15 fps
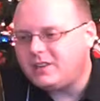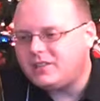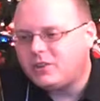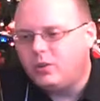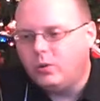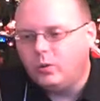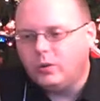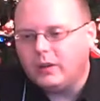is
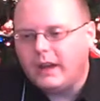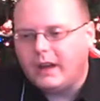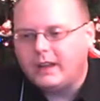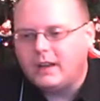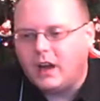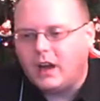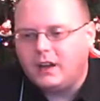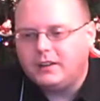cool
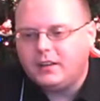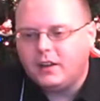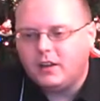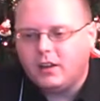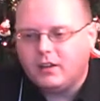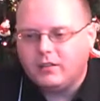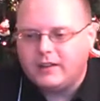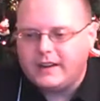and
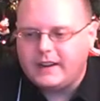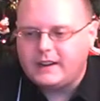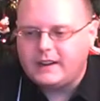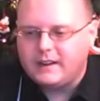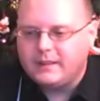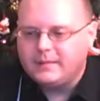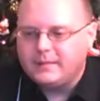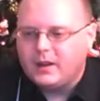unhurried,
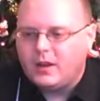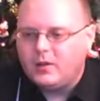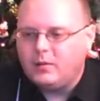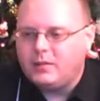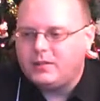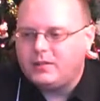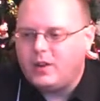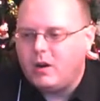
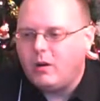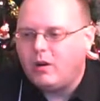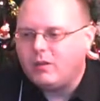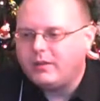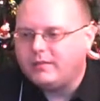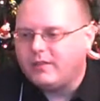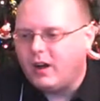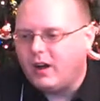with no
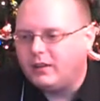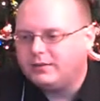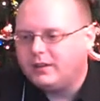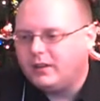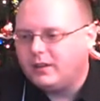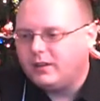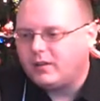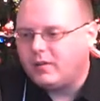oak involved,
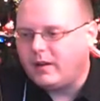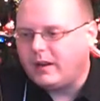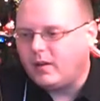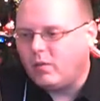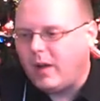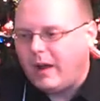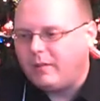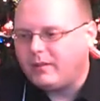creating a
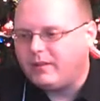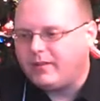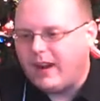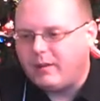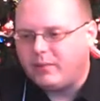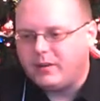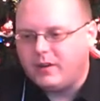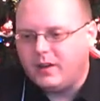wine with a
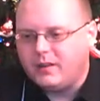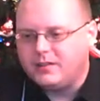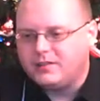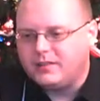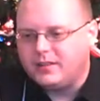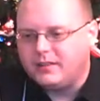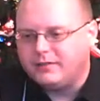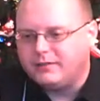vibrant nose
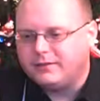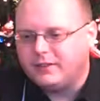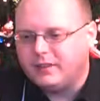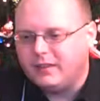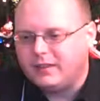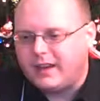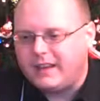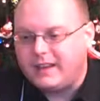of
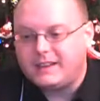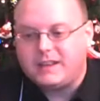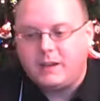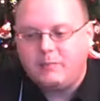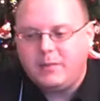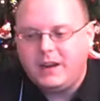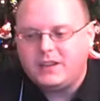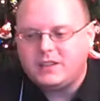okay. They say
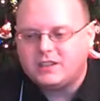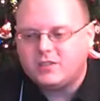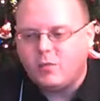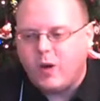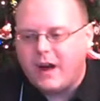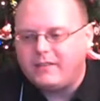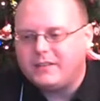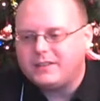peaches,
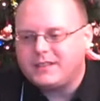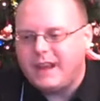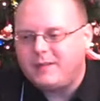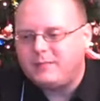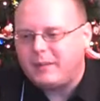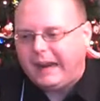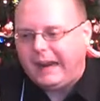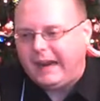guavas,
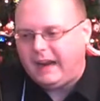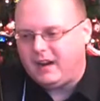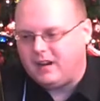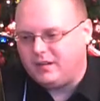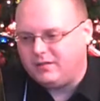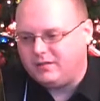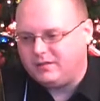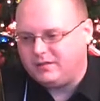and
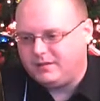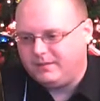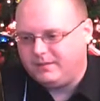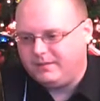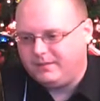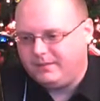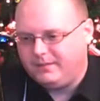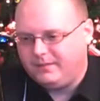pears.
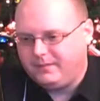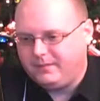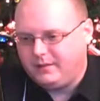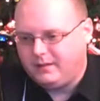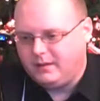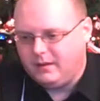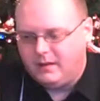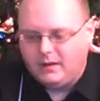
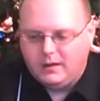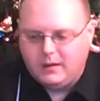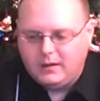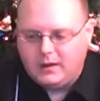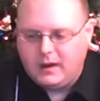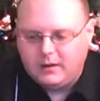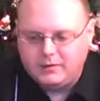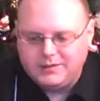
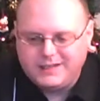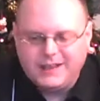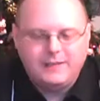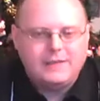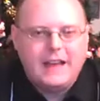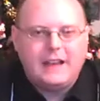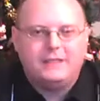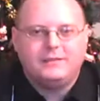All right, we'll see if
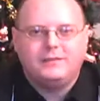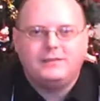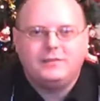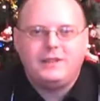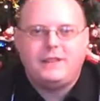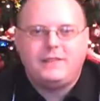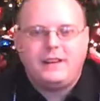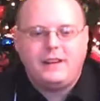that
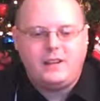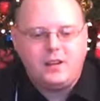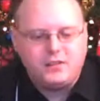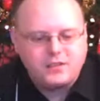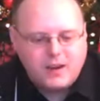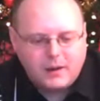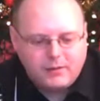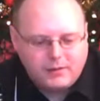see if any of
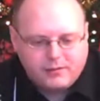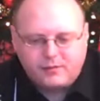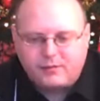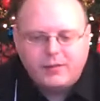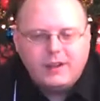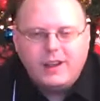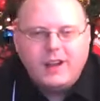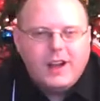those come
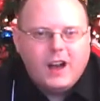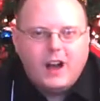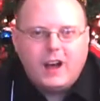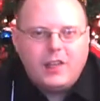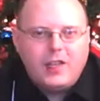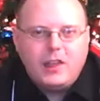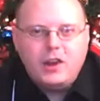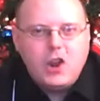through
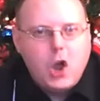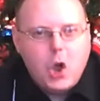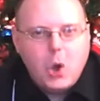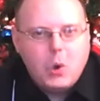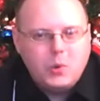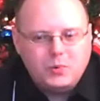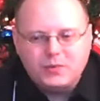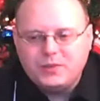on the
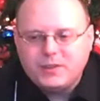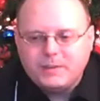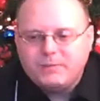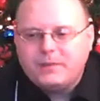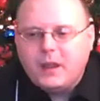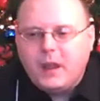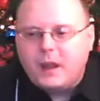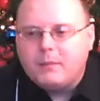nose.
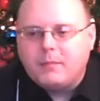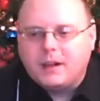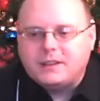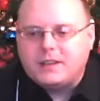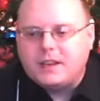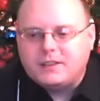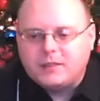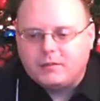
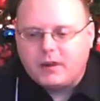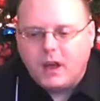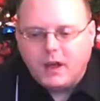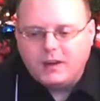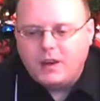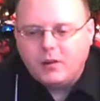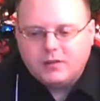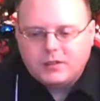But uh, so an
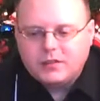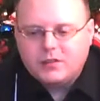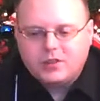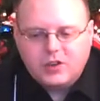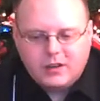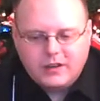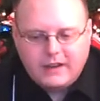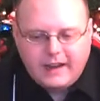unoaked
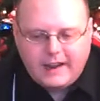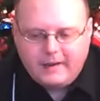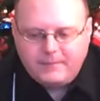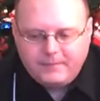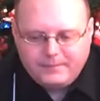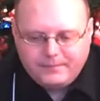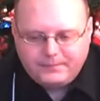Chardonnay